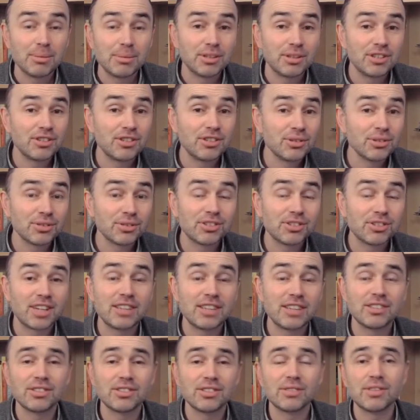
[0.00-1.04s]
positional
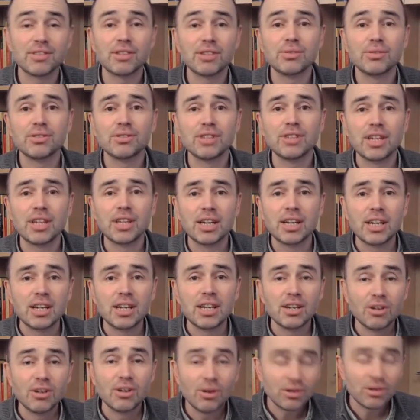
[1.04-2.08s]
status of those
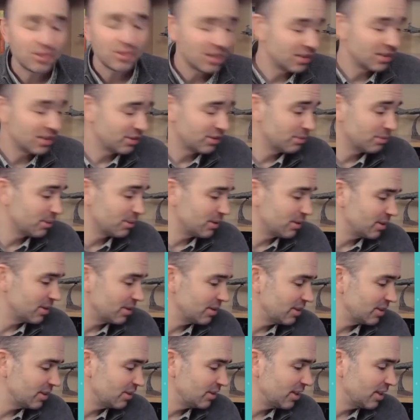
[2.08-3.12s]
not in the
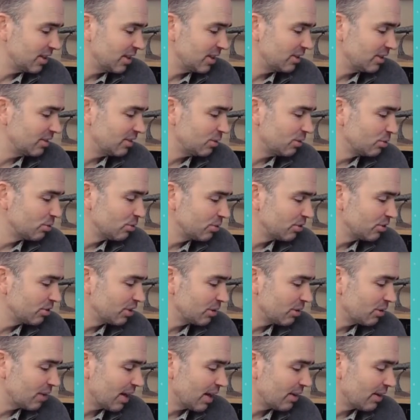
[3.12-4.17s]
Spirit is
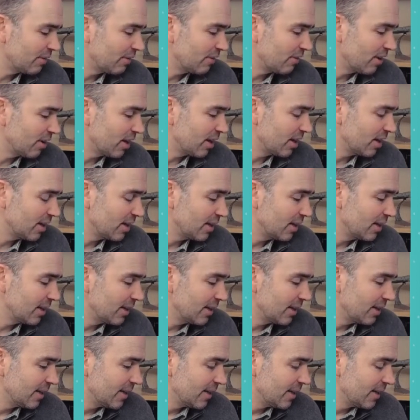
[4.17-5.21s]
also clarified.
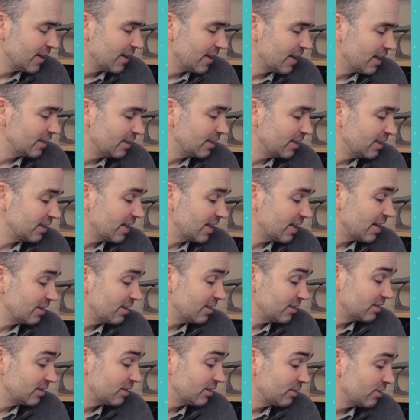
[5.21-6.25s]
He says,
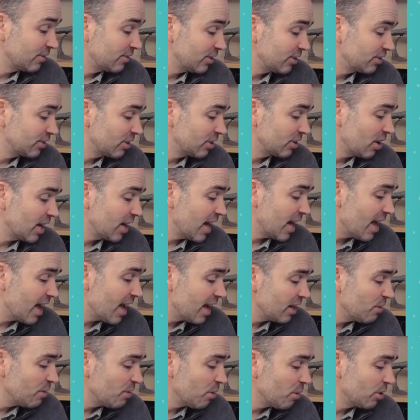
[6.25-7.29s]
this is still verse 9,
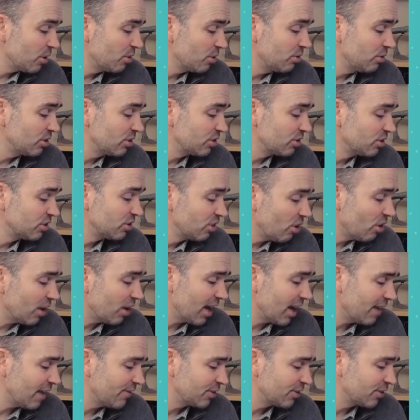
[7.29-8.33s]
"Anyone who does not
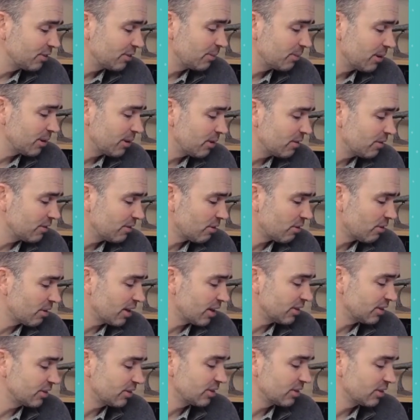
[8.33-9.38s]
have the Spirit of
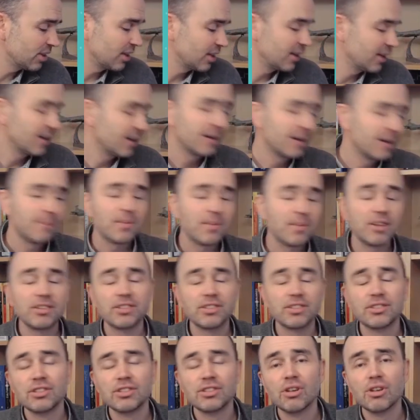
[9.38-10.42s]
Christ
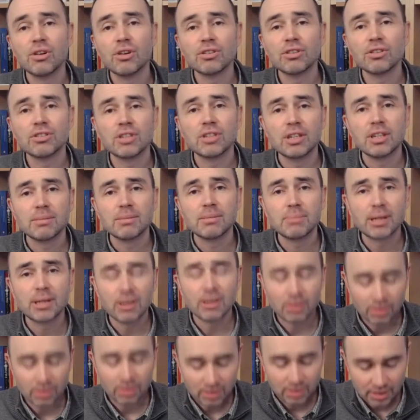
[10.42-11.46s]
does not
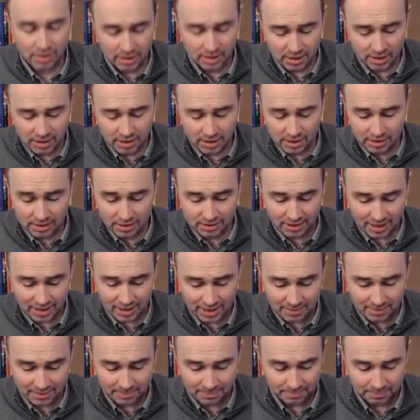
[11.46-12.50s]
belong to
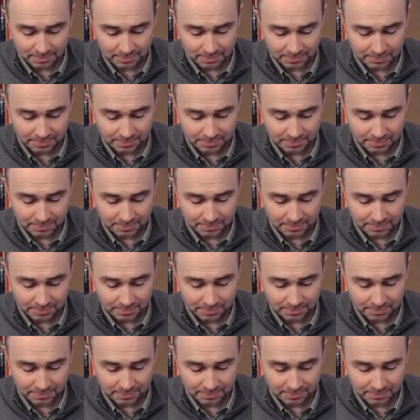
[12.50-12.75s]
him."